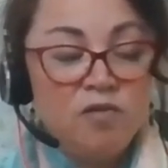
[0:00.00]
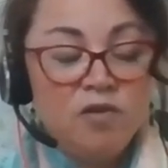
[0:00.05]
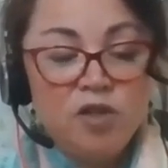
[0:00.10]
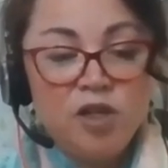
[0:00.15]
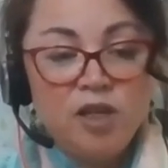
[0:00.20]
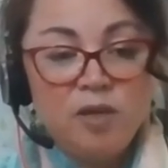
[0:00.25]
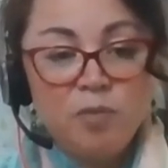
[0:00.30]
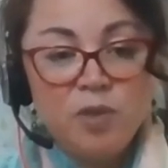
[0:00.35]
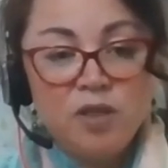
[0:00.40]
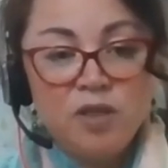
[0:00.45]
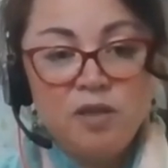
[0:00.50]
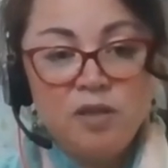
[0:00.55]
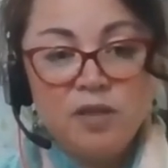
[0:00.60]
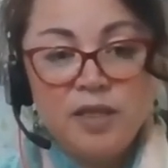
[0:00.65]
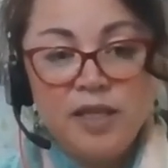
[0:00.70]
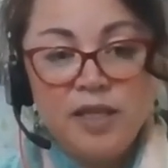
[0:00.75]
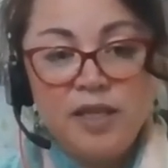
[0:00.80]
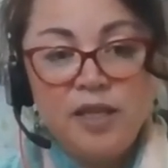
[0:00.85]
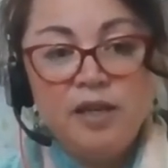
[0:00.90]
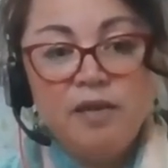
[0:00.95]
Chapman's our
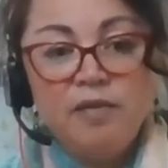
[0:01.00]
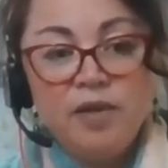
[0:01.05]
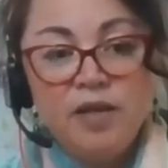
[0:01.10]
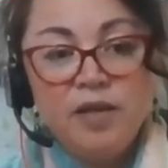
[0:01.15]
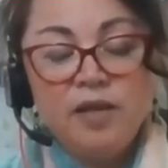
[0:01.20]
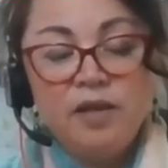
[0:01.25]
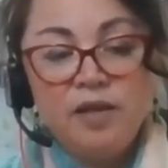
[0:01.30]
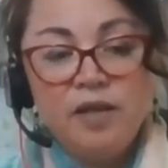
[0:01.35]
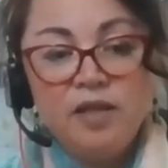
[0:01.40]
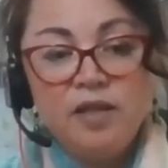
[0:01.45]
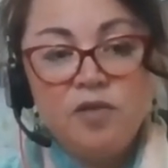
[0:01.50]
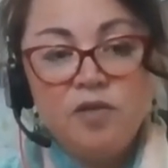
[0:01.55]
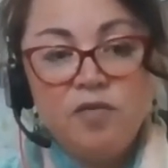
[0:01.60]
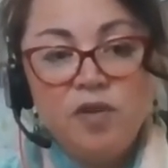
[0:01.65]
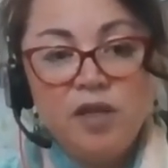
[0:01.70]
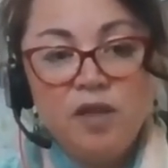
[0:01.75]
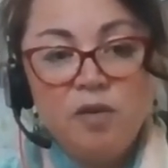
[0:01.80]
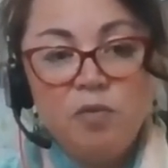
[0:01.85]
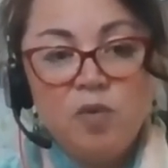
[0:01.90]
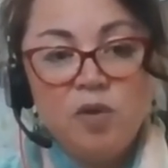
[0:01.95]
CEO, and it's
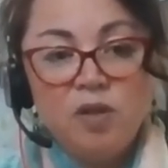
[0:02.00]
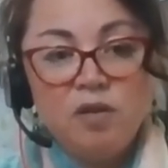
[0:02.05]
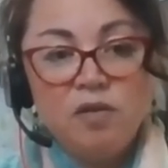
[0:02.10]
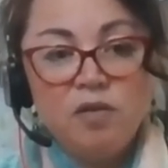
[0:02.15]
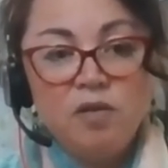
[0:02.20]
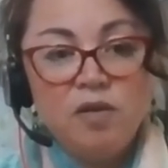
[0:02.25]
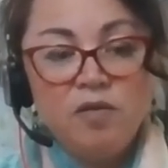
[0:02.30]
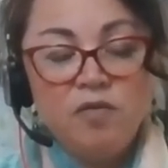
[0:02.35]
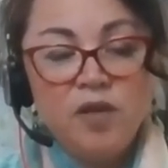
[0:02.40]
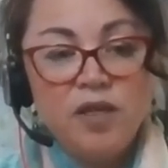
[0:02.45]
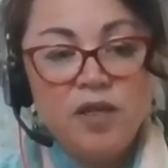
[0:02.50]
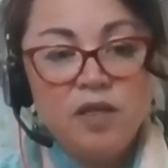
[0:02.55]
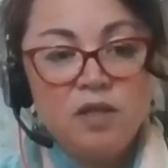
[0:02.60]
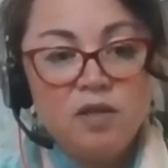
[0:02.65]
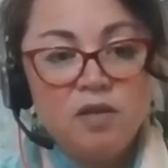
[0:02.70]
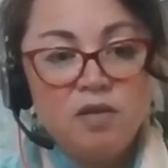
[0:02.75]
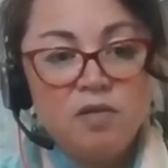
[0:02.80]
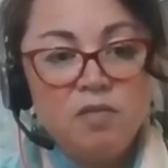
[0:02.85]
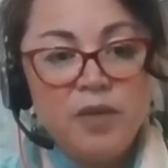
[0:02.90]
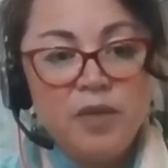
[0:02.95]
really one of
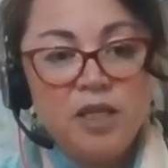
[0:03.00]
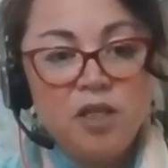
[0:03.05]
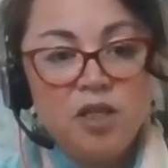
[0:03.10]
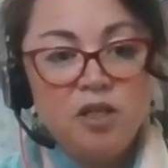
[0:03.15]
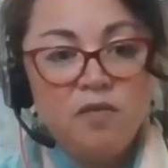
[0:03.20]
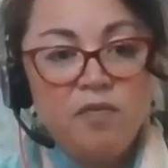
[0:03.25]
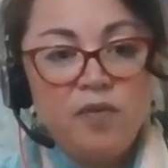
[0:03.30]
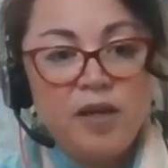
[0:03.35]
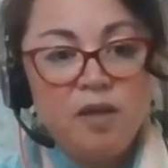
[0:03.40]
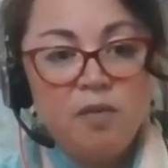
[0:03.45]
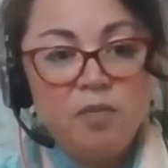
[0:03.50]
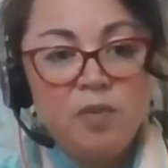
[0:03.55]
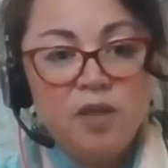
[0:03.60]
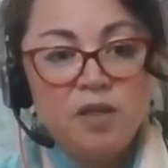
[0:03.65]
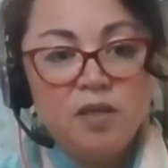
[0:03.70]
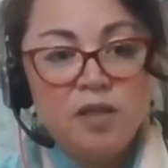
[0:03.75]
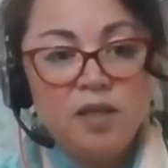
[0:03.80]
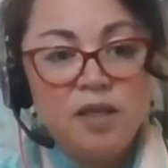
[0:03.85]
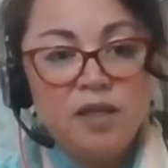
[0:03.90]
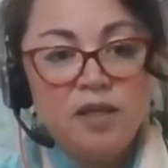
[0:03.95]
his major
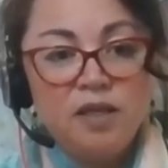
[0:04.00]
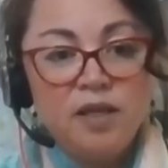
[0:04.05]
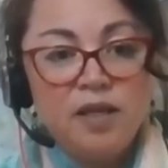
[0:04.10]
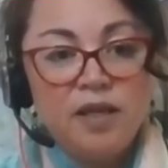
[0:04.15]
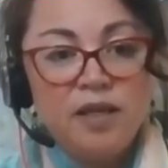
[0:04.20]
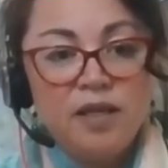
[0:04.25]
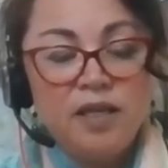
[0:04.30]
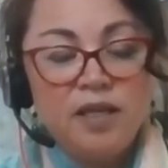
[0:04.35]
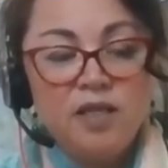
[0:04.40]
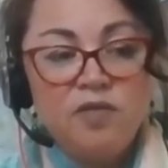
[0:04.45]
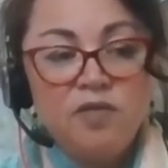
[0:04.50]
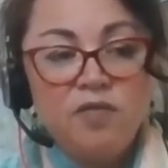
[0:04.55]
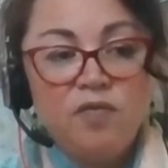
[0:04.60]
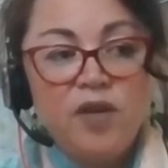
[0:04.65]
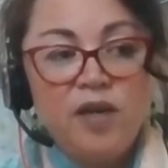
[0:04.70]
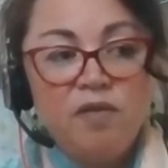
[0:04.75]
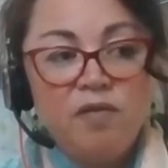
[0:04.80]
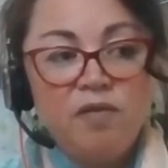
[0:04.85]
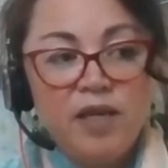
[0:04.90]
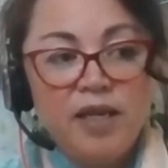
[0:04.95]
developments, and he's
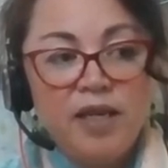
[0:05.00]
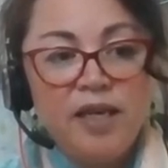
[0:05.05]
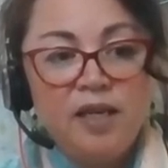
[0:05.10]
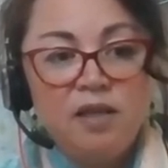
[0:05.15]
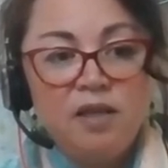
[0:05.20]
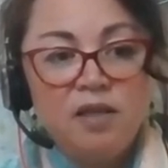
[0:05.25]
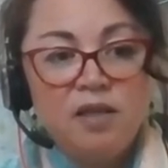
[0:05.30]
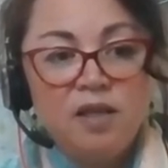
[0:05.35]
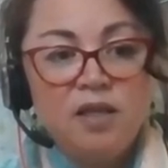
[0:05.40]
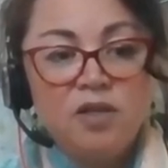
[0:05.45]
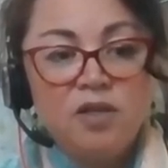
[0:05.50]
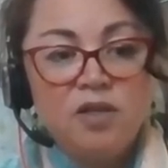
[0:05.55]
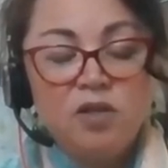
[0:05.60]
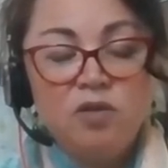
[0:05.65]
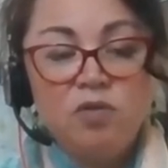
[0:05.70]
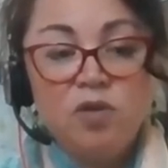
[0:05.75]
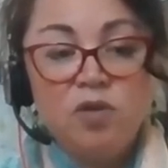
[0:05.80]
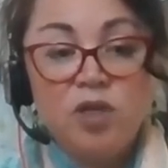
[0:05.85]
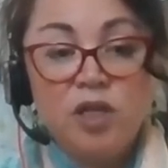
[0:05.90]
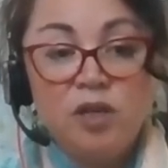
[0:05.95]
very keen that
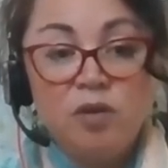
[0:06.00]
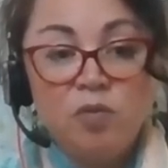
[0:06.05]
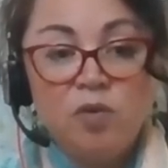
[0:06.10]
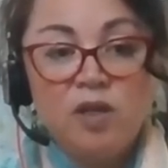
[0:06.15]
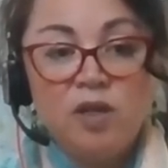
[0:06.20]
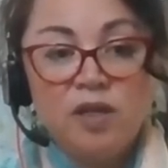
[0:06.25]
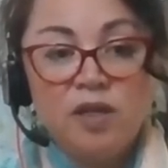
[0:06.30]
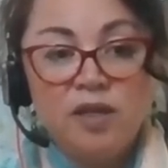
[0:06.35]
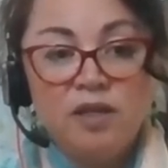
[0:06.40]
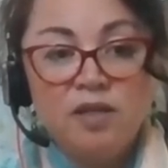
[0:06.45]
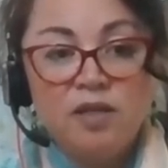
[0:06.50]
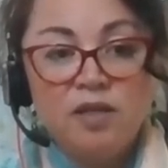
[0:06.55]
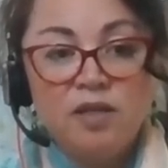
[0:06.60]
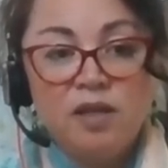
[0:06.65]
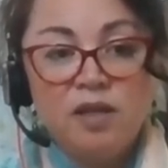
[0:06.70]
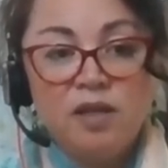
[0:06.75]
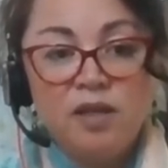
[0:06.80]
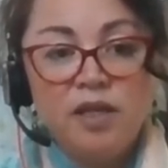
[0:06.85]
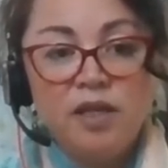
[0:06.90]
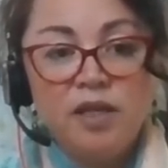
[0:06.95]
schools don't work in
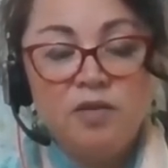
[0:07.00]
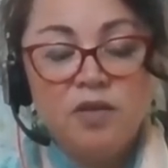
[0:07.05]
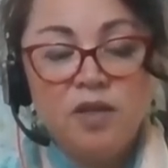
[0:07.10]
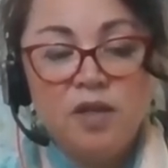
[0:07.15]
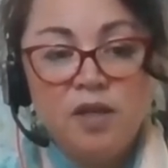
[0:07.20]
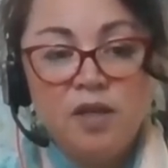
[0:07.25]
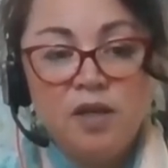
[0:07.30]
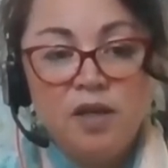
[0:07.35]
silos,